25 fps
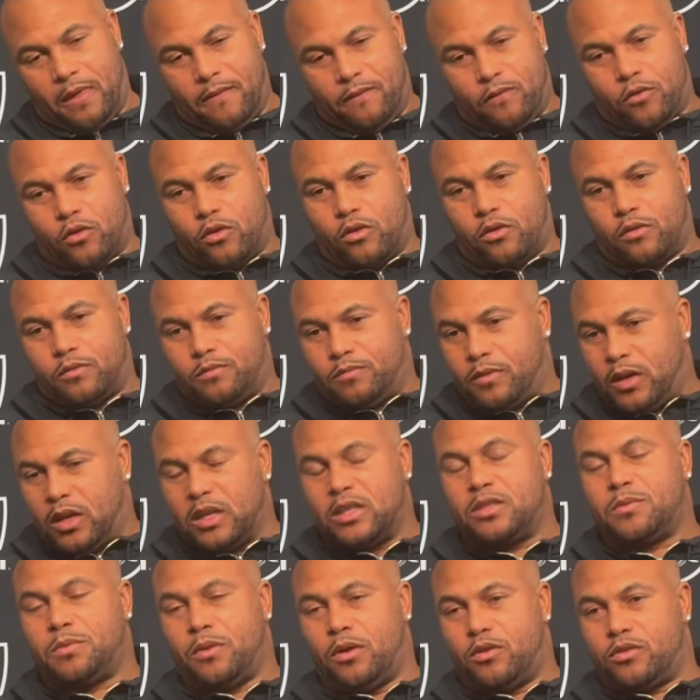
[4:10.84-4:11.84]
for
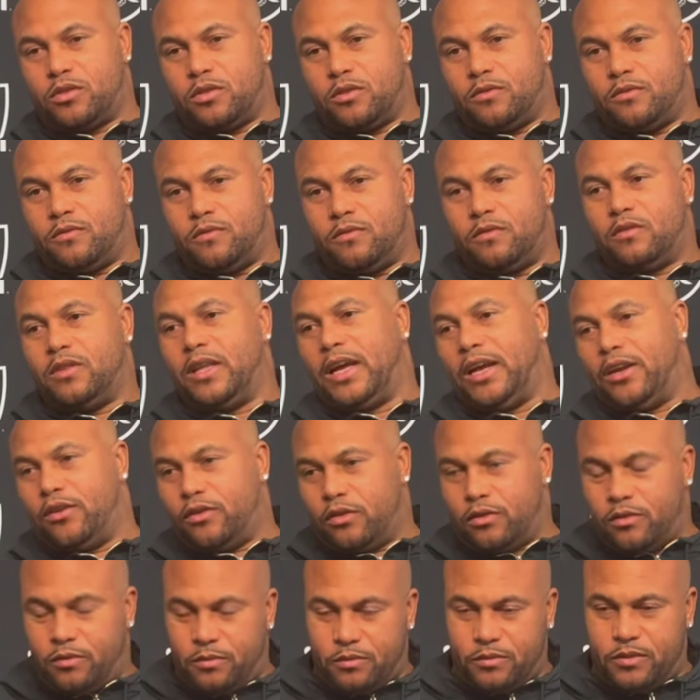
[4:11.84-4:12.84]
explosive.
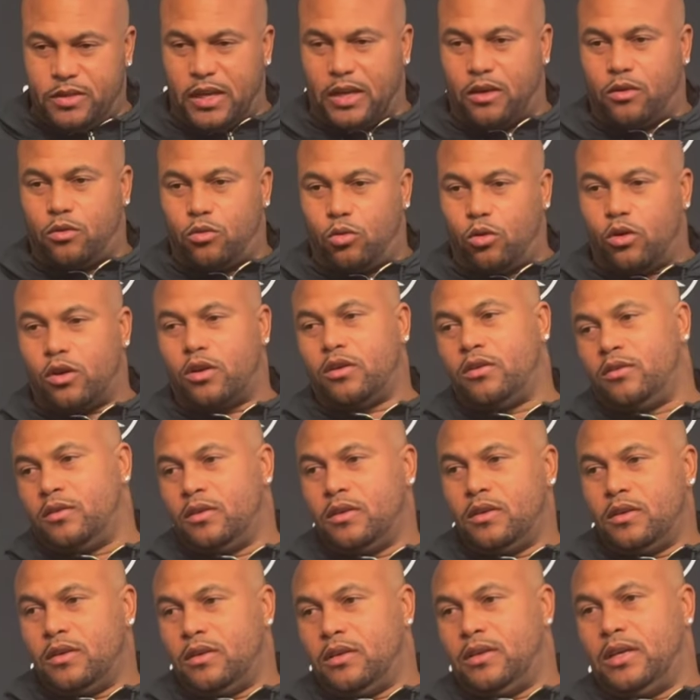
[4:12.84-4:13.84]
Later, second quarter,
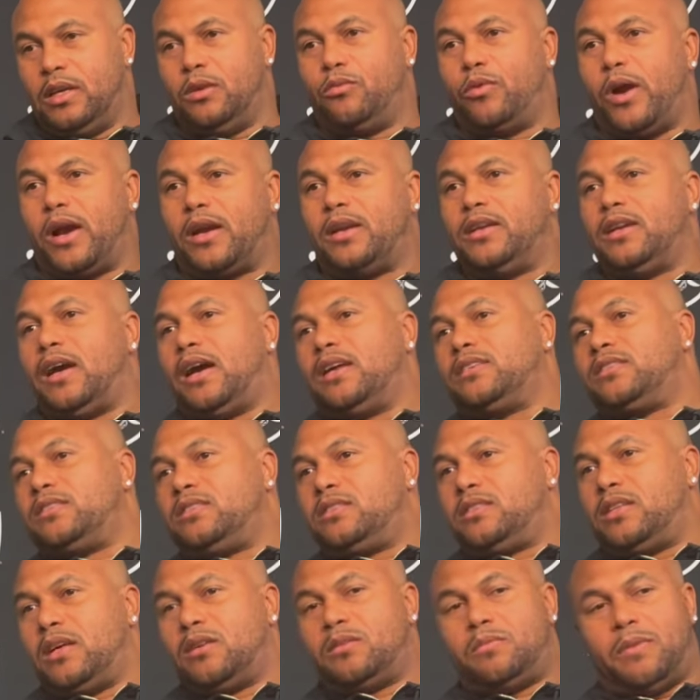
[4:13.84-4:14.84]
he recognizes,
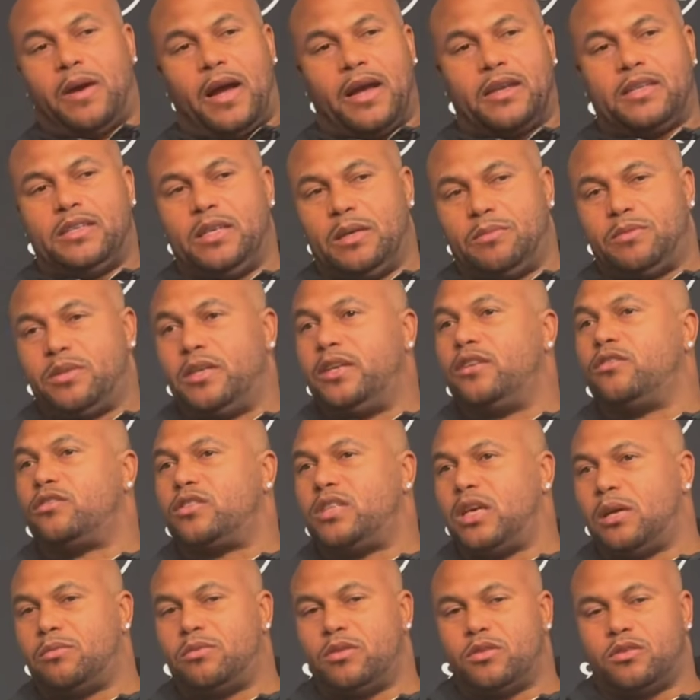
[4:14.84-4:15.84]
steps back, tips the
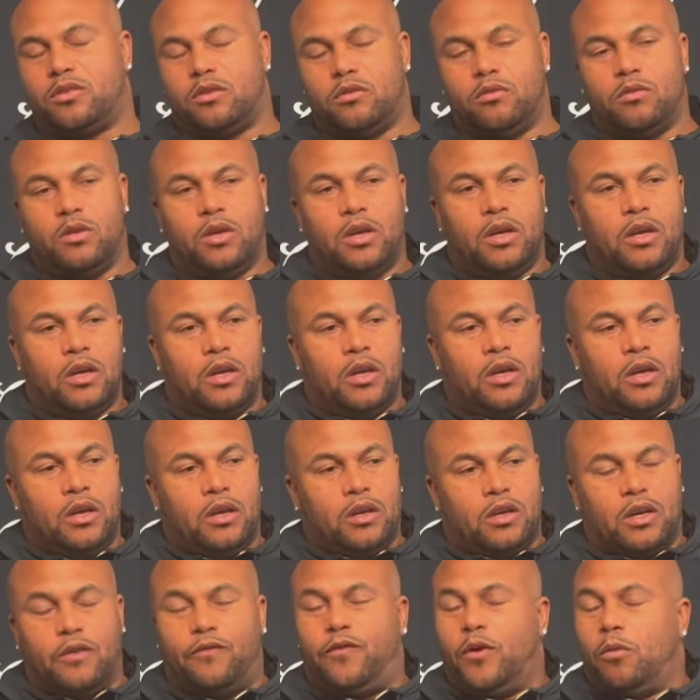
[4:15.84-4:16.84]
interception. So,
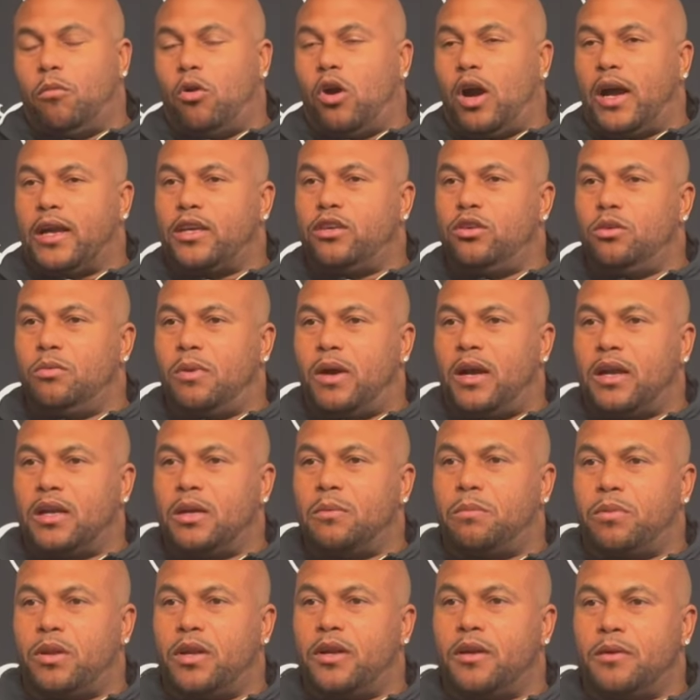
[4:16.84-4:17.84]
good football IQ by a
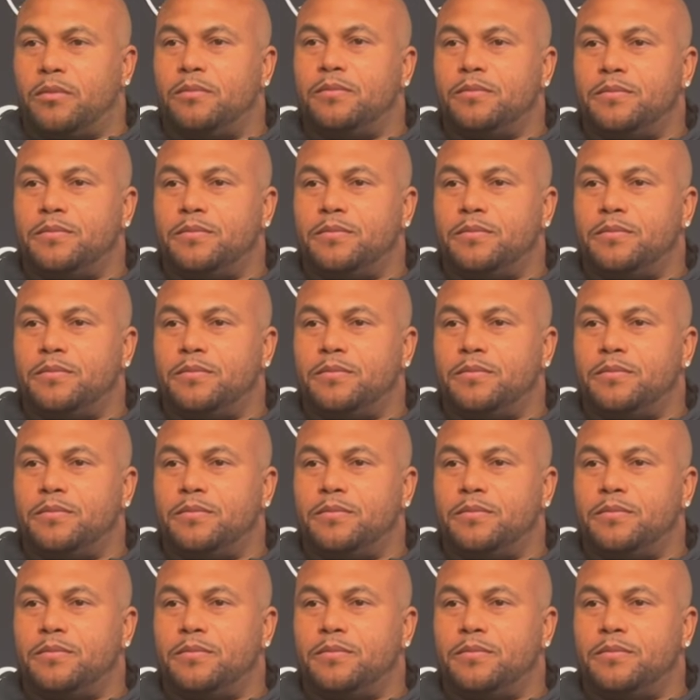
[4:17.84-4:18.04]
good player.